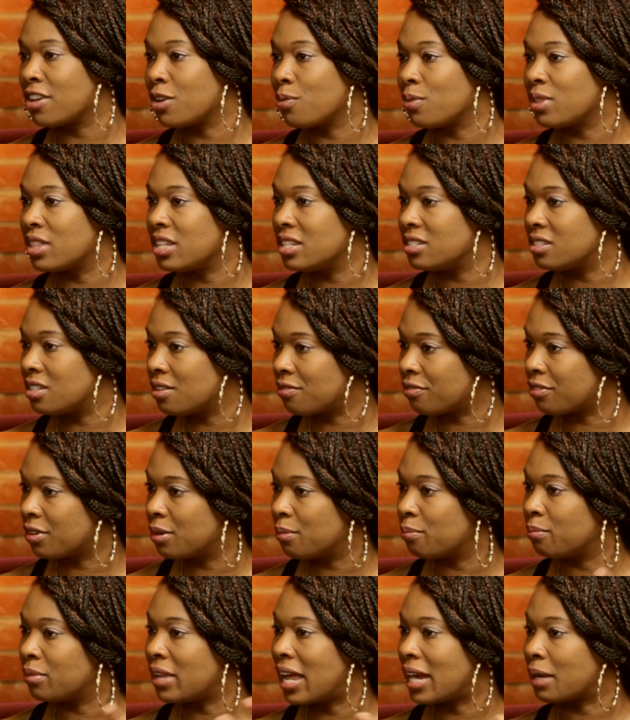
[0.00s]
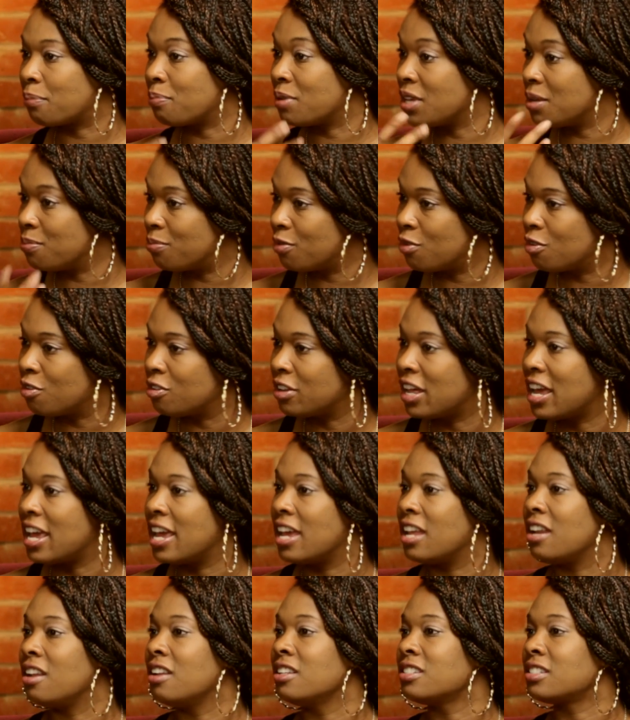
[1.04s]
with these different black people,
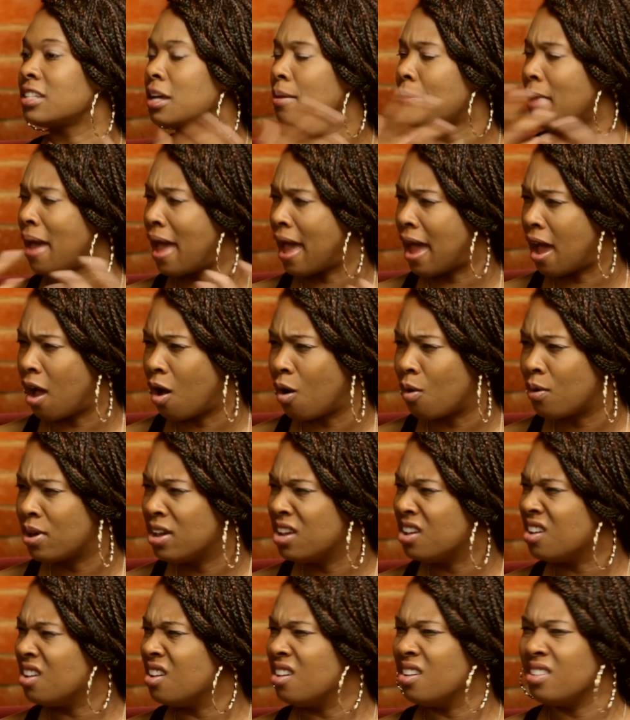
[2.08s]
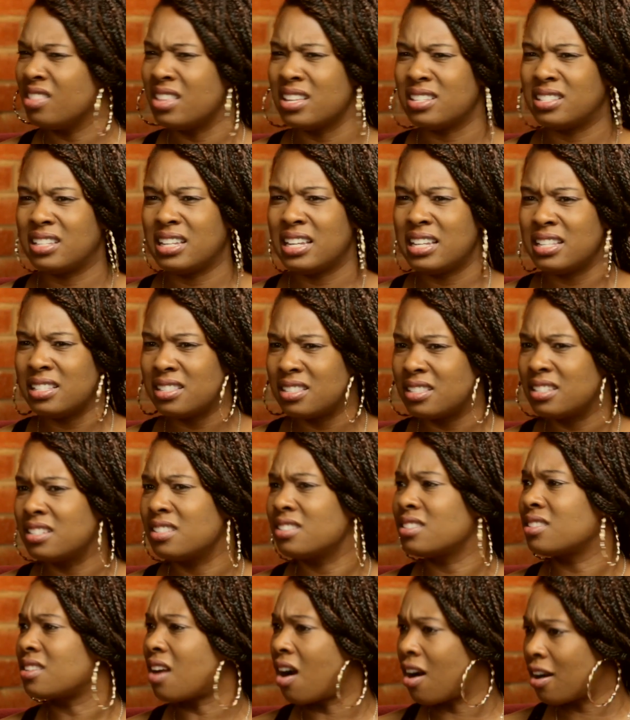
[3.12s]
and somehow this instant
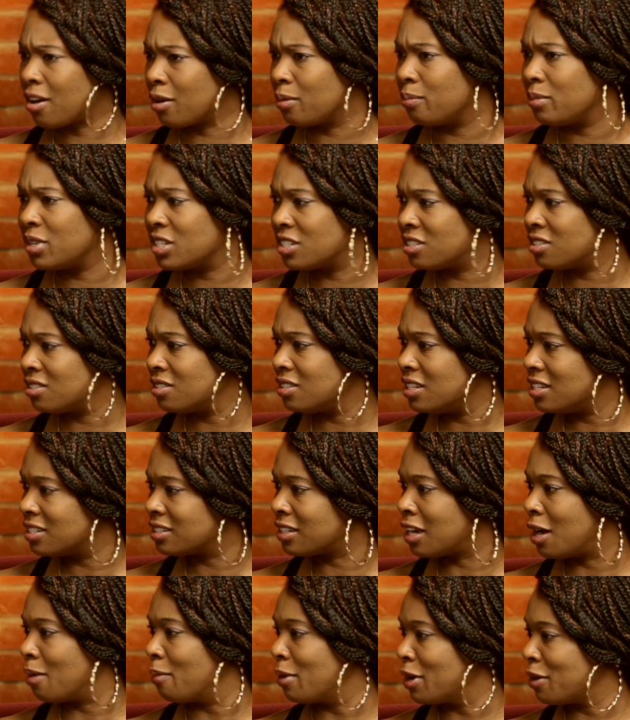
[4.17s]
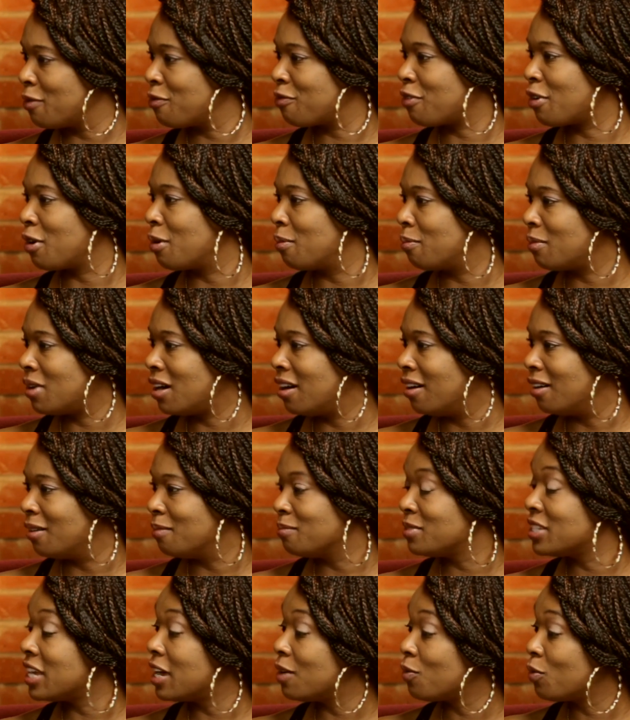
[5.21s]
stardom is coming from
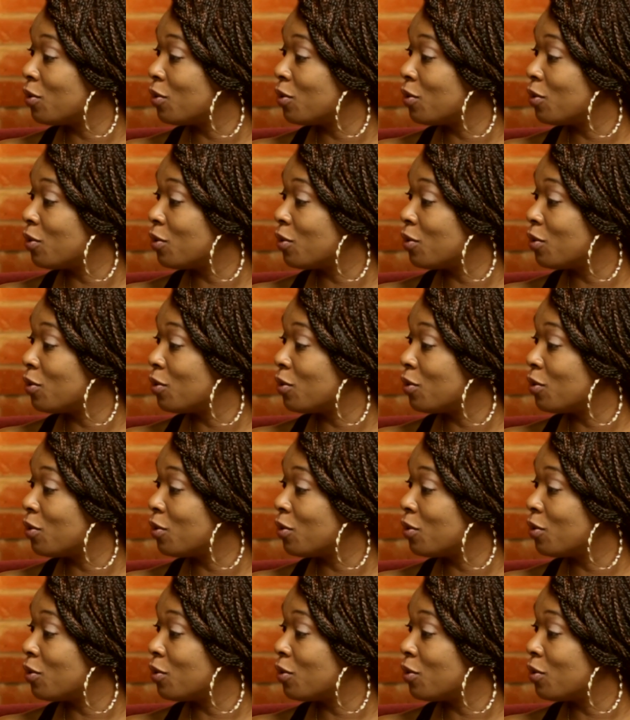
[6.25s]
Ted